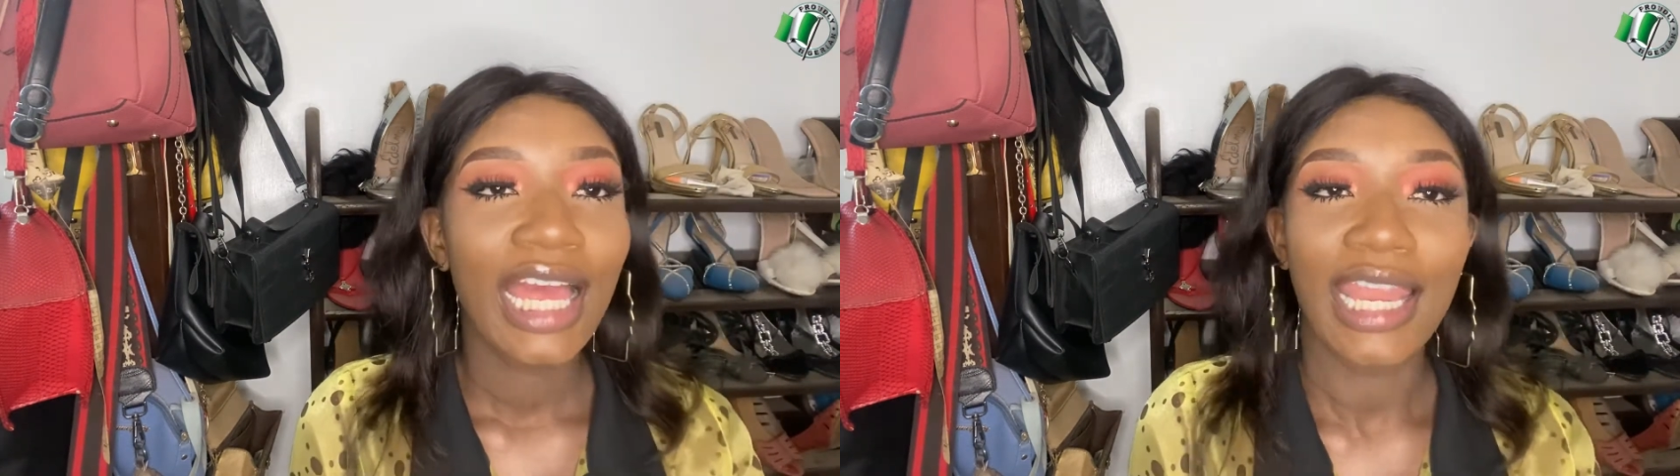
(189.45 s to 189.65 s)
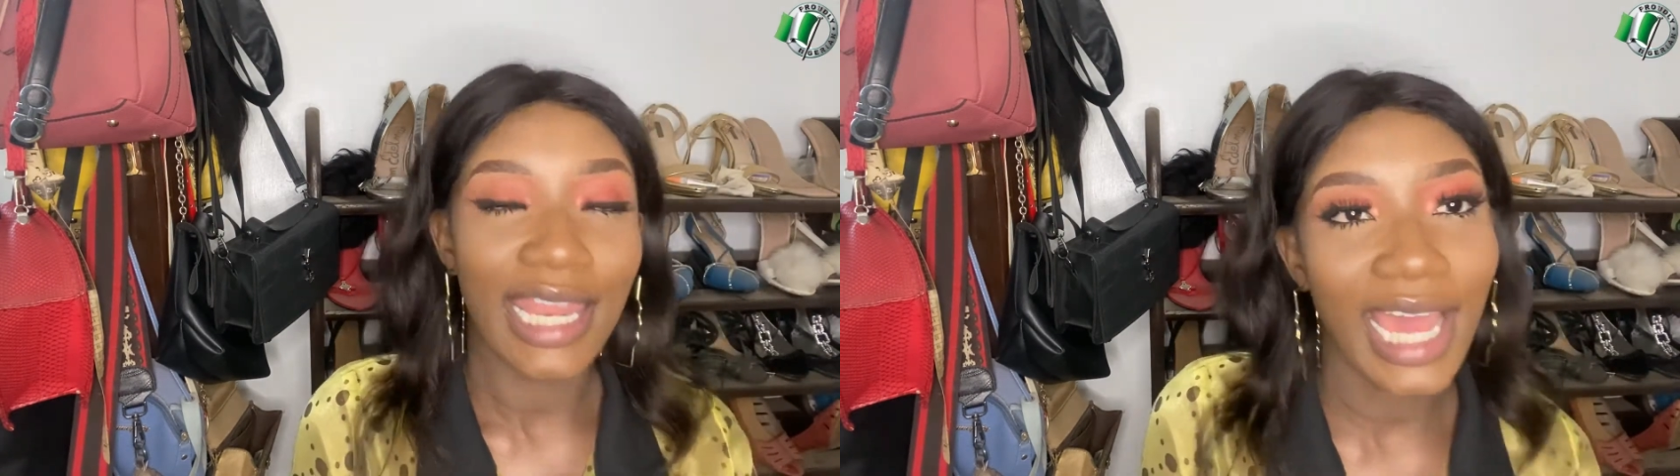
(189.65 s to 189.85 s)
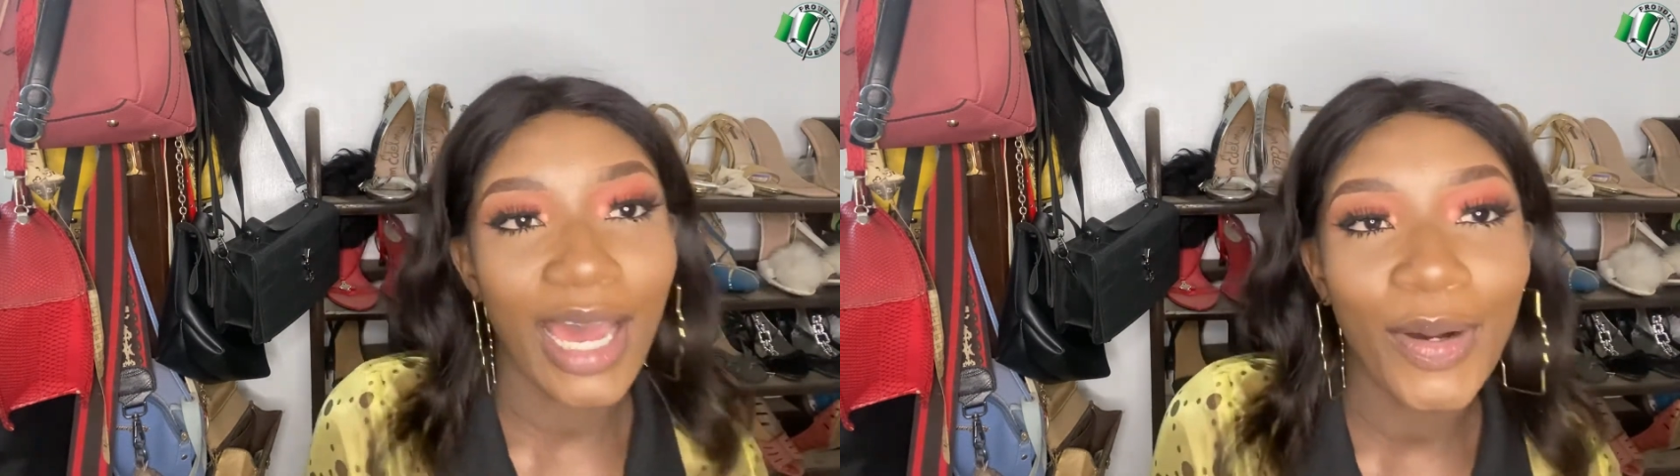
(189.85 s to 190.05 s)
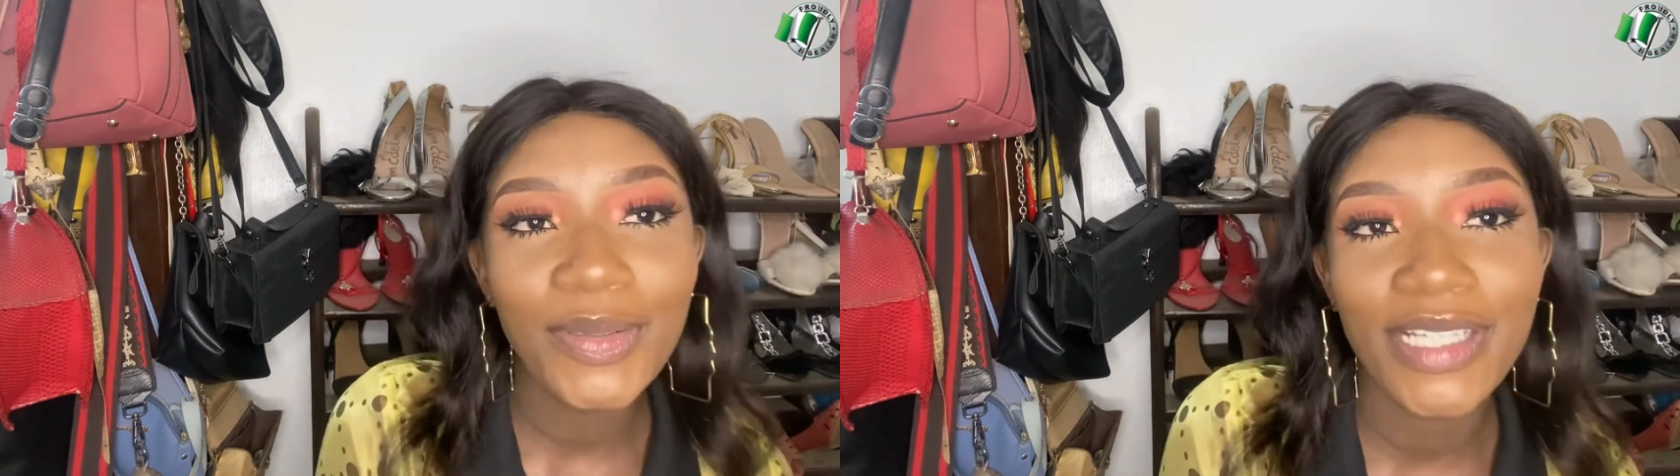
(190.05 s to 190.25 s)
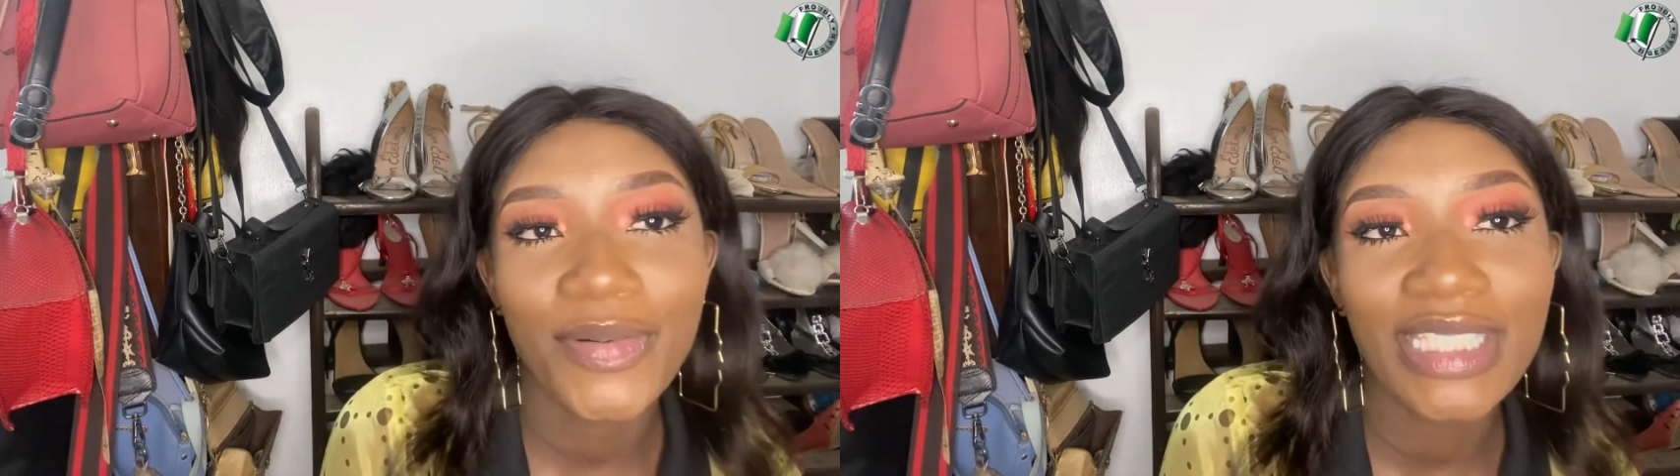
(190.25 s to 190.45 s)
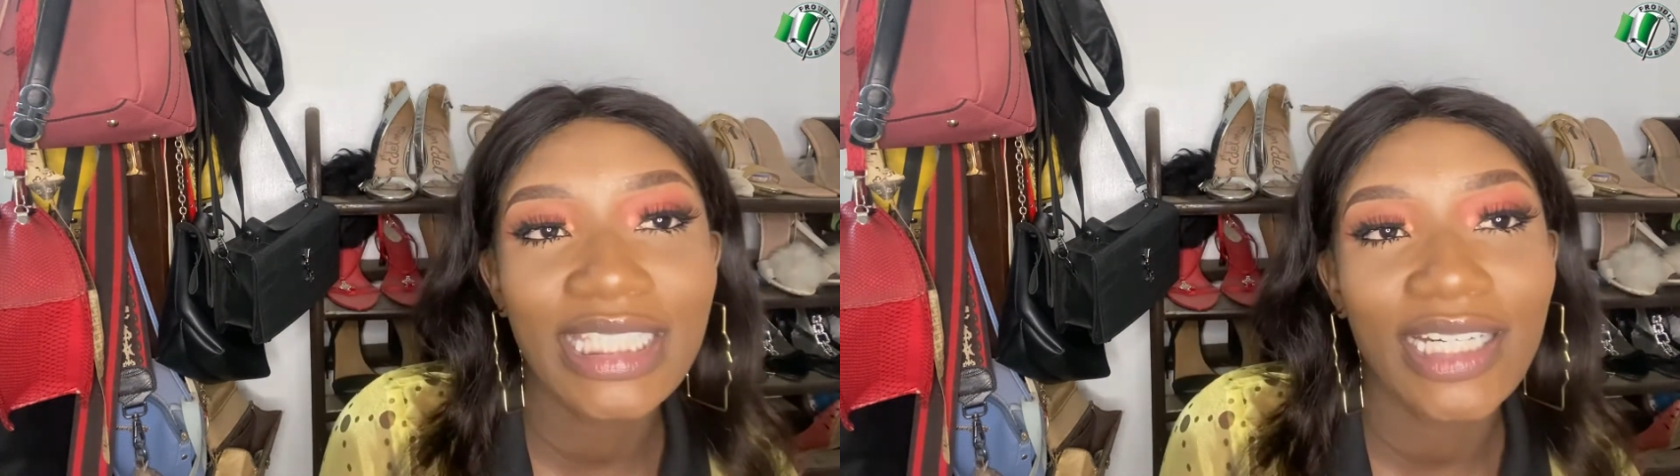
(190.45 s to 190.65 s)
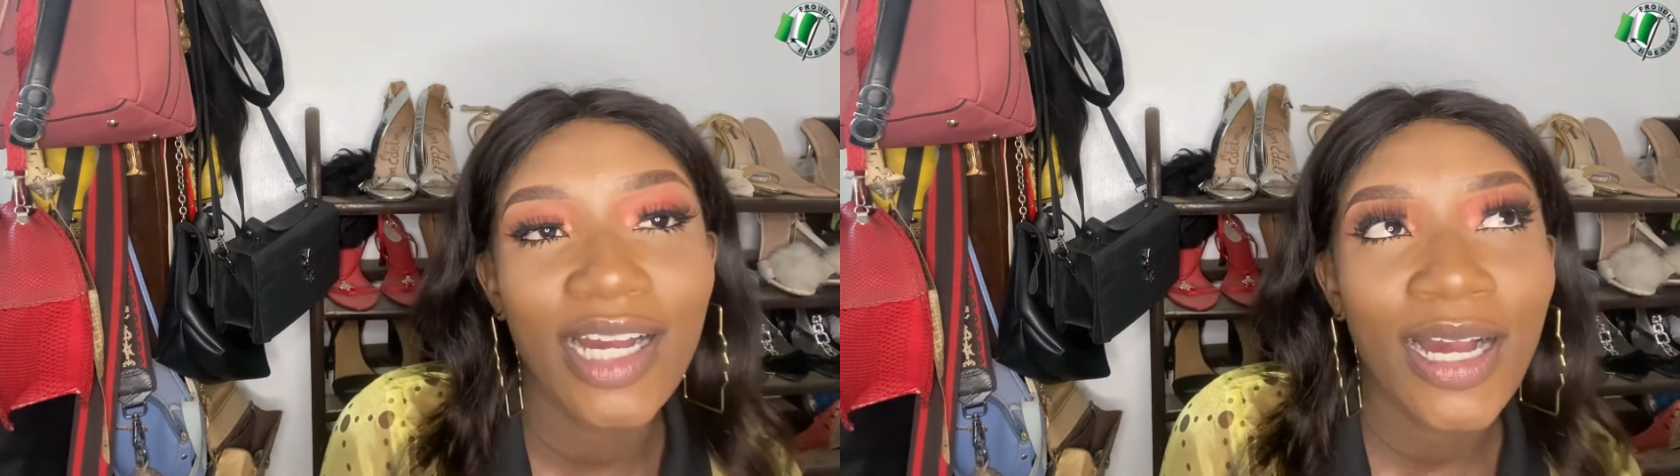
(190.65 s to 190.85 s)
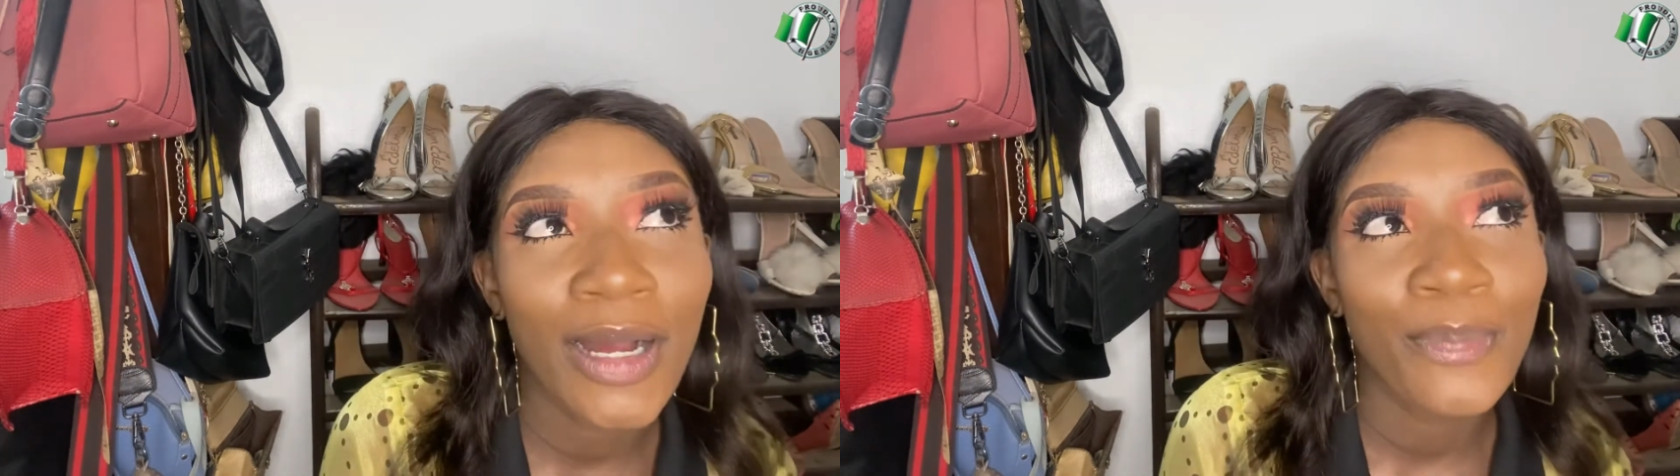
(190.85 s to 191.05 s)
Now, there is
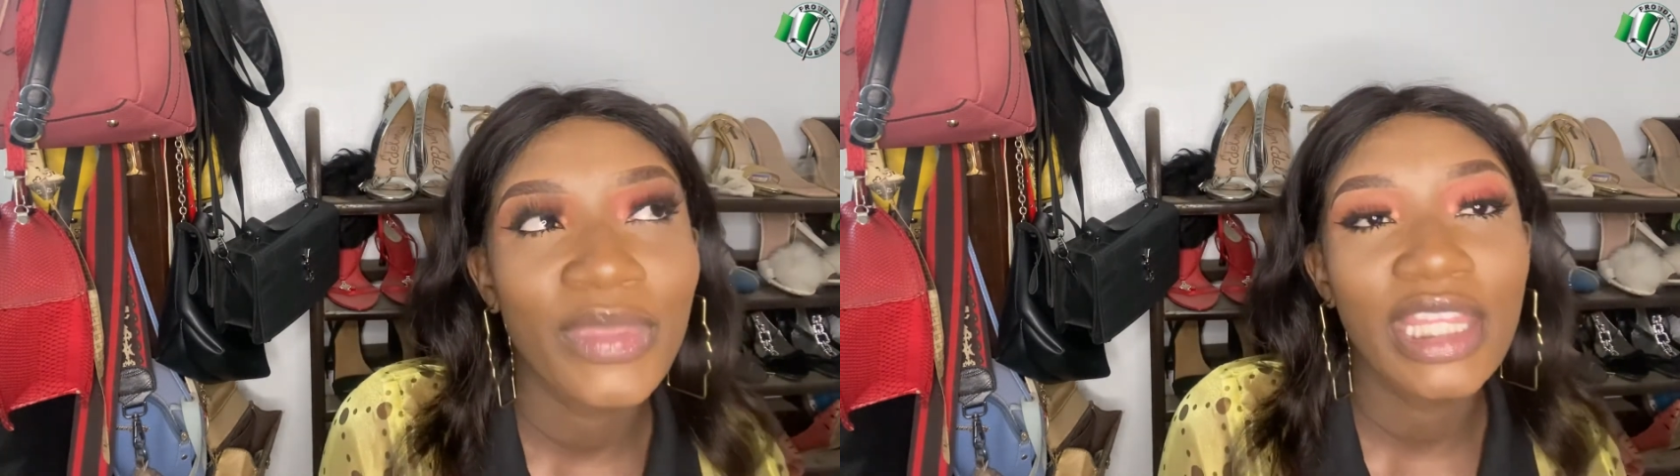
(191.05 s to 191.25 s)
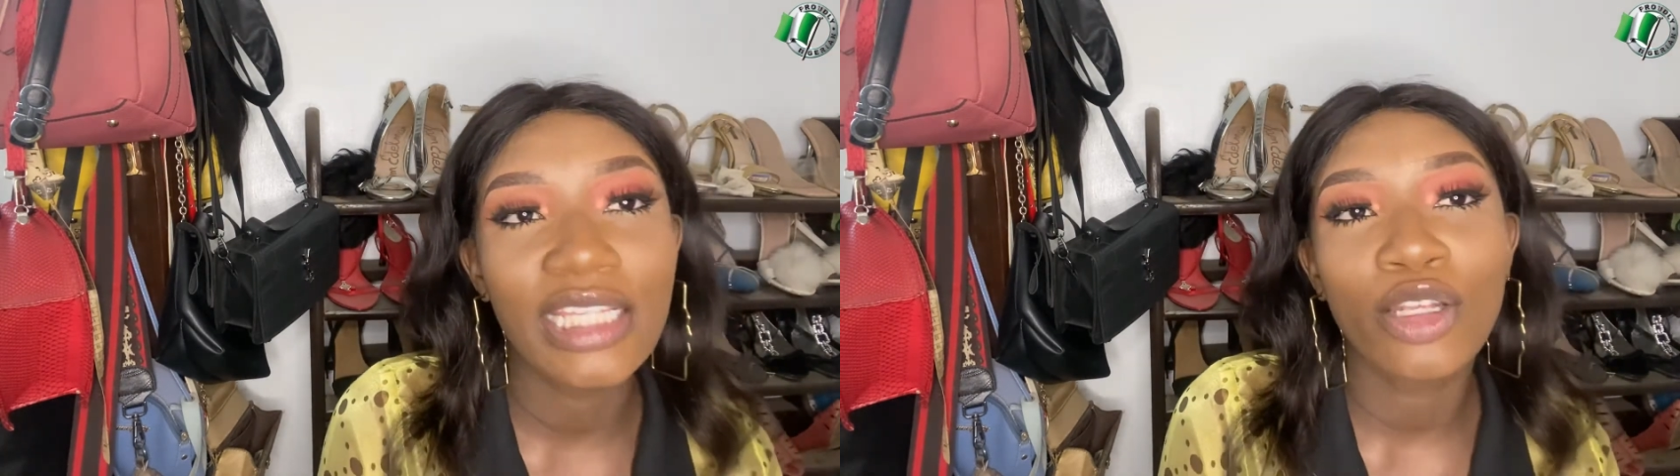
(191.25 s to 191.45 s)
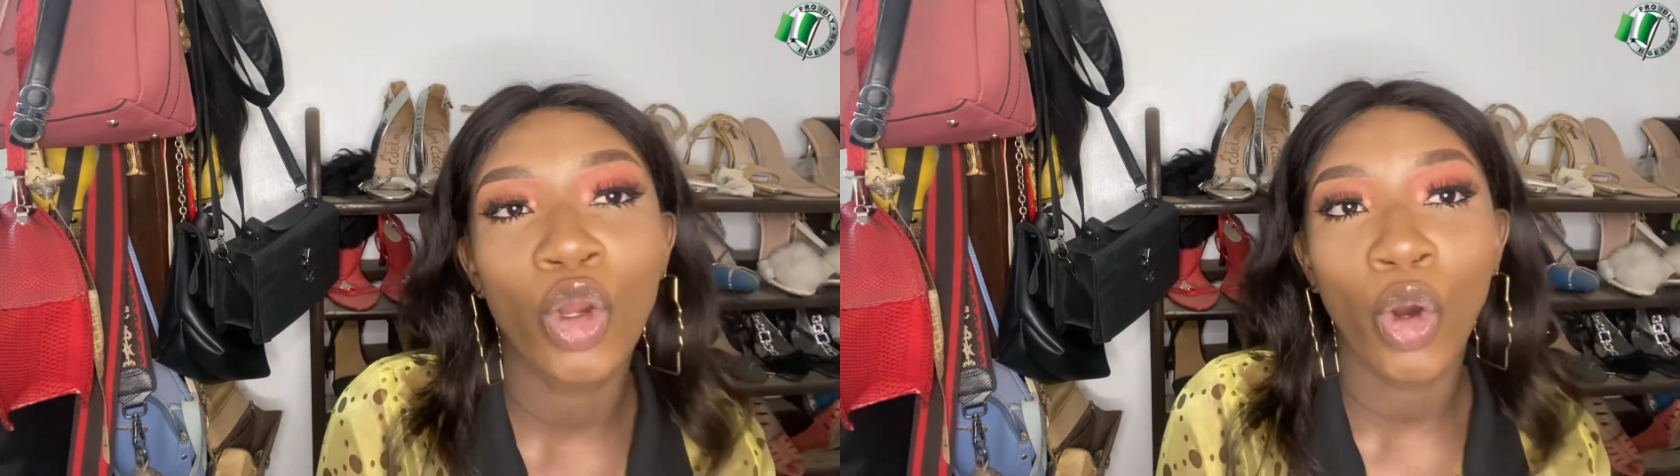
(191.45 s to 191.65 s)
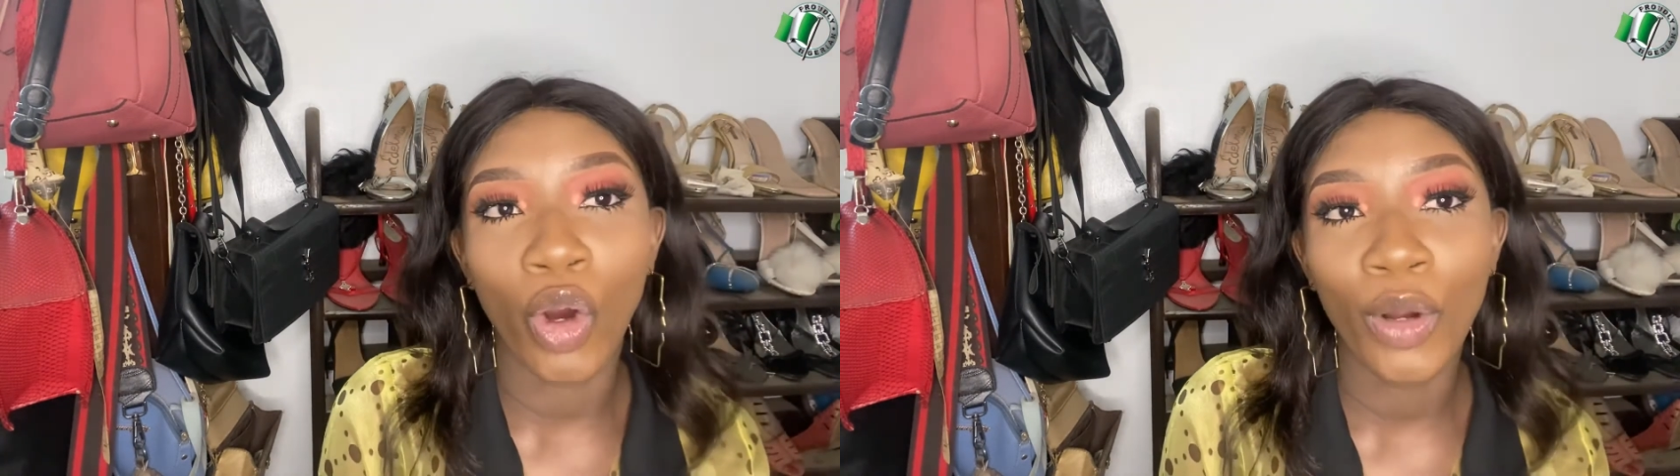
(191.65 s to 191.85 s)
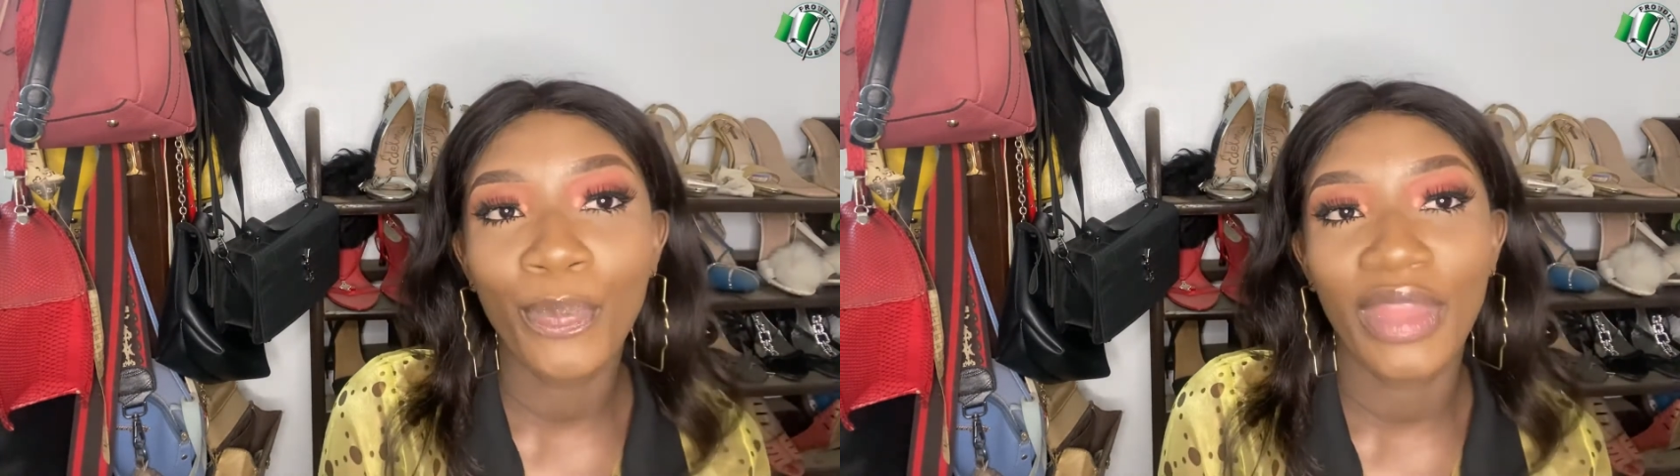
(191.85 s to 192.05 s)
this law